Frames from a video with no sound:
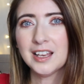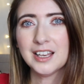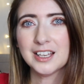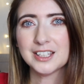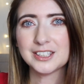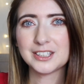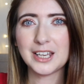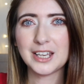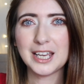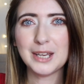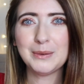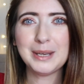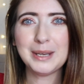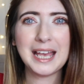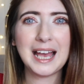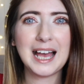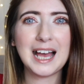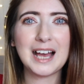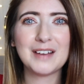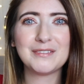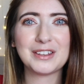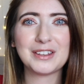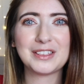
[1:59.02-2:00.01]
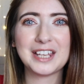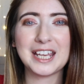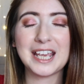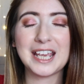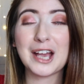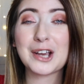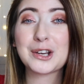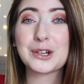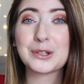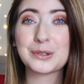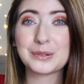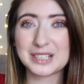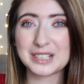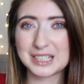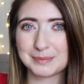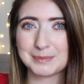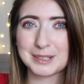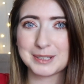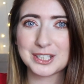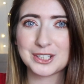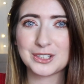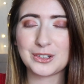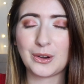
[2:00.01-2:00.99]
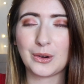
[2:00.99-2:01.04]
So here we have the
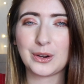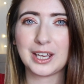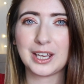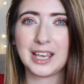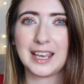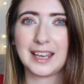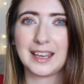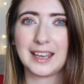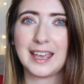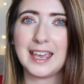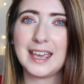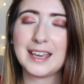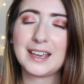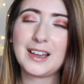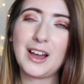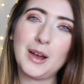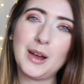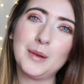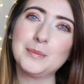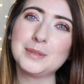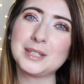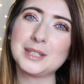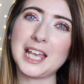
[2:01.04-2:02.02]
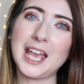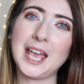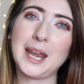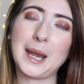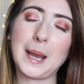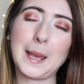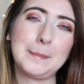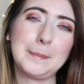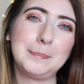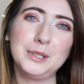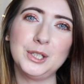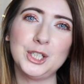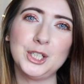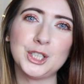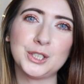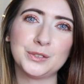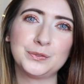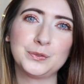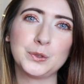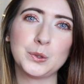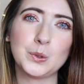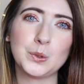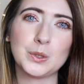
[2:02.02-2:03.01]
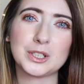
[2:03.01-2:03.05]
Christmas stocking. It comes in a
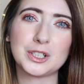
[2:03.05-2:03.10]
beautiful